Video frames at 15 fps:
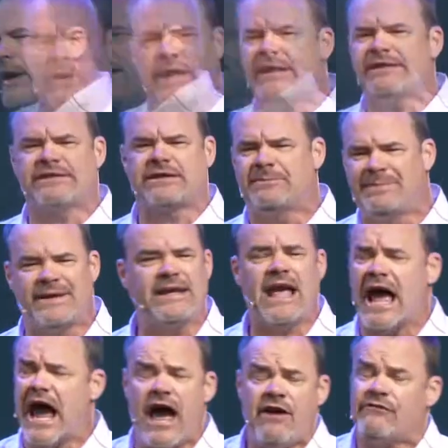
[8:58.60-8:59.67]
great to
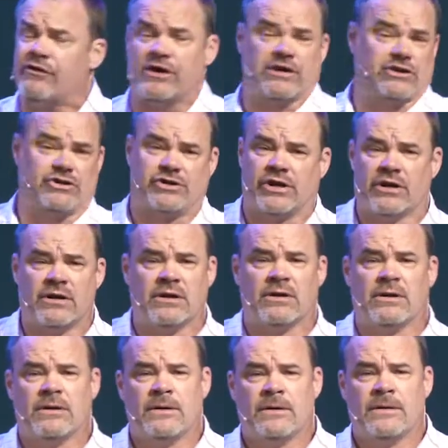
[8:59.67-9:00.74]
be average?
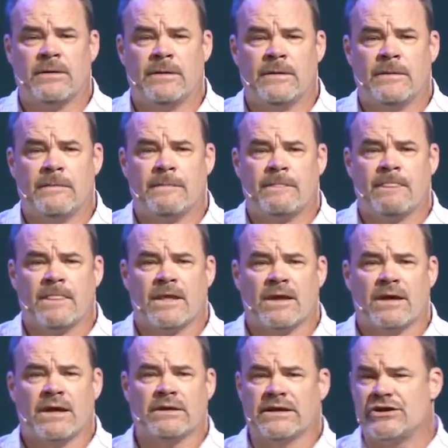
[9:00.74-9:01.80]

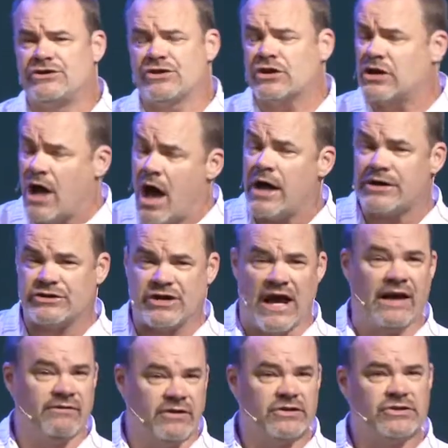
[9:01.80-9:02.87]
Unless your God is
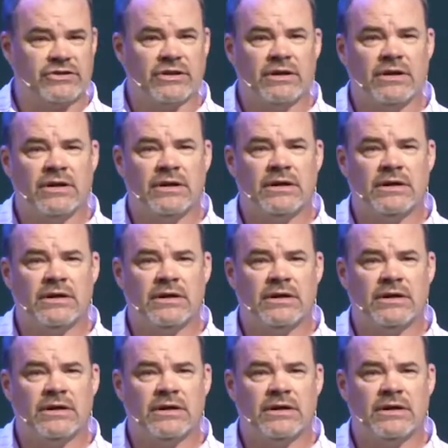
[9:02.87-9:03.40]
average.